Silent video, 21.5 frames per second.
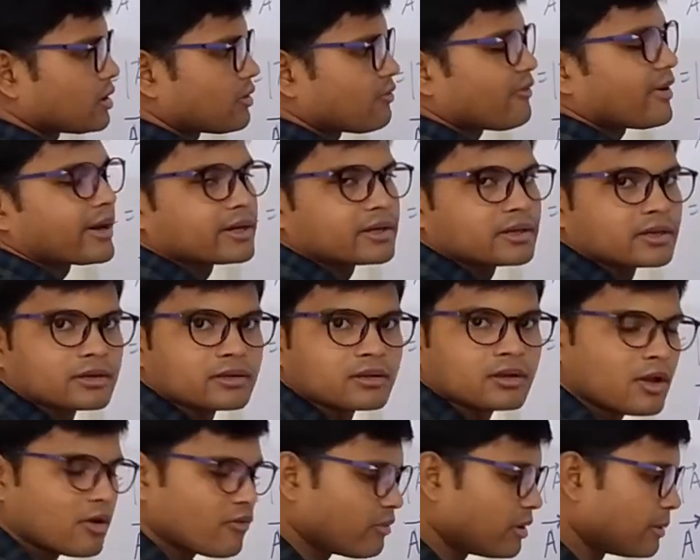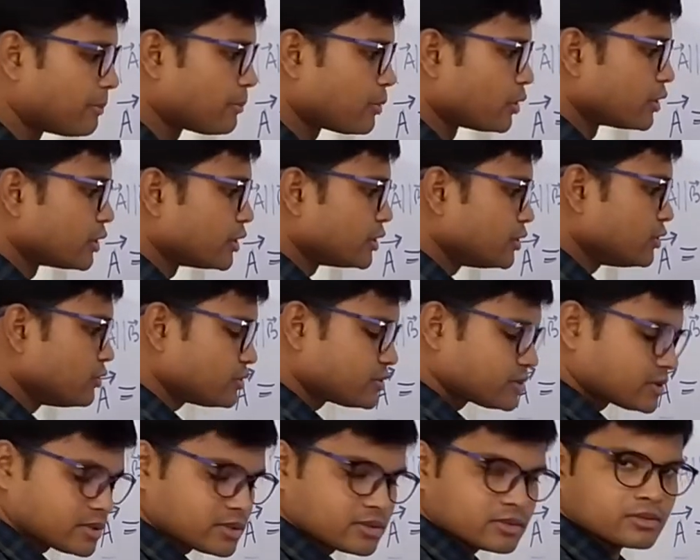vector will
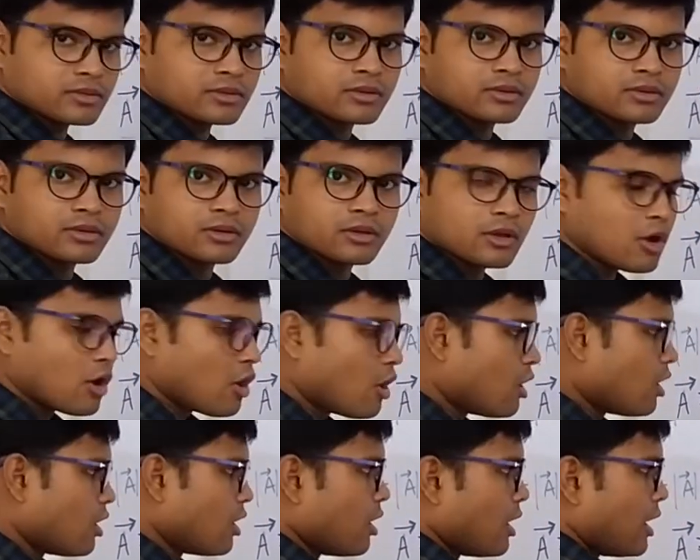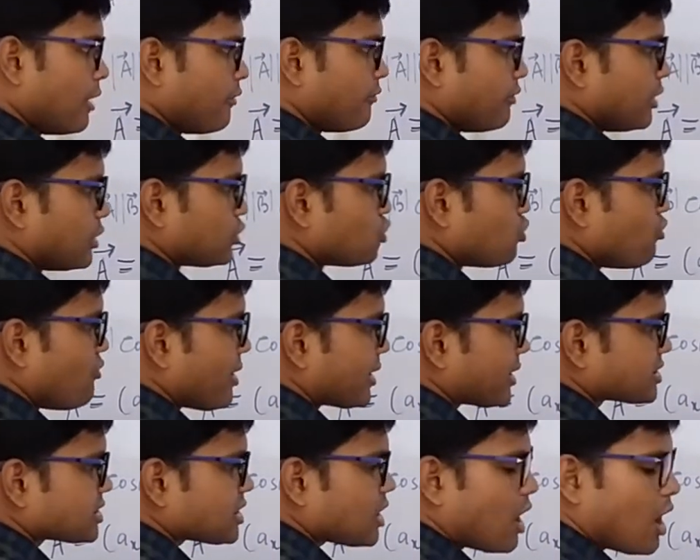produce, two
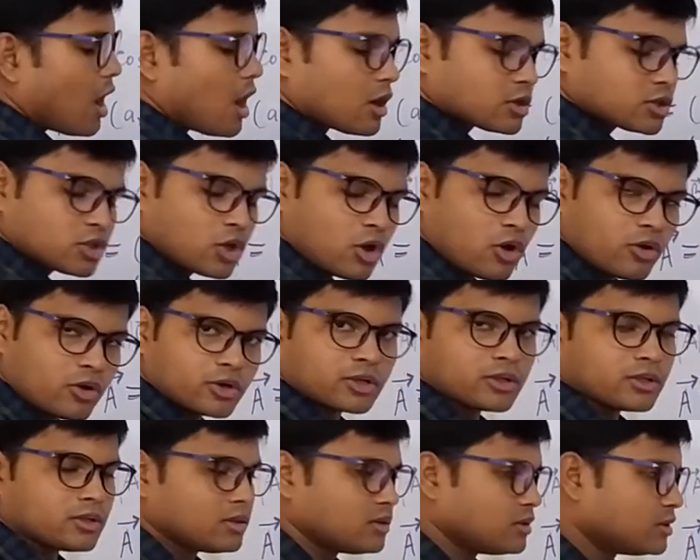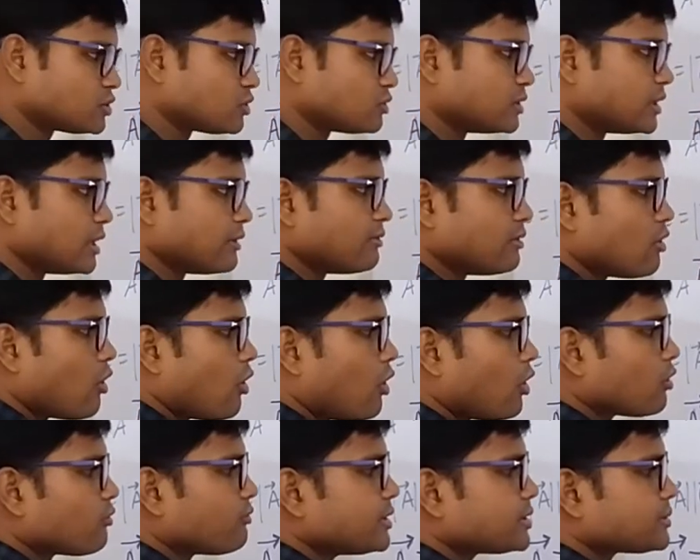vectors are orthogonal, so they will
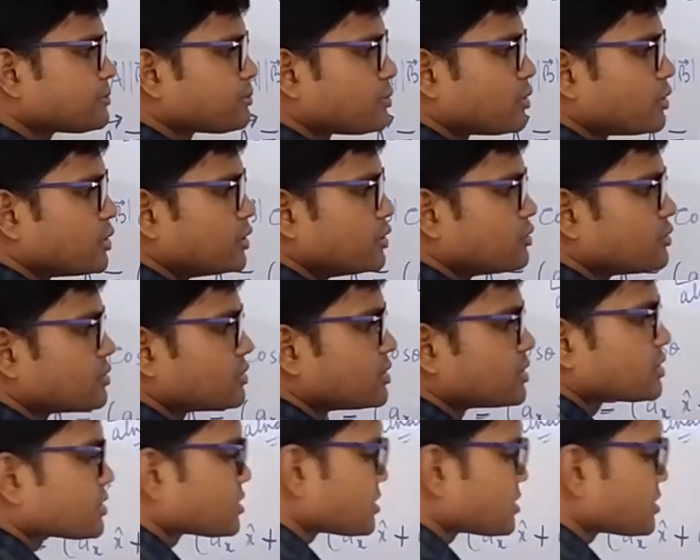always produce this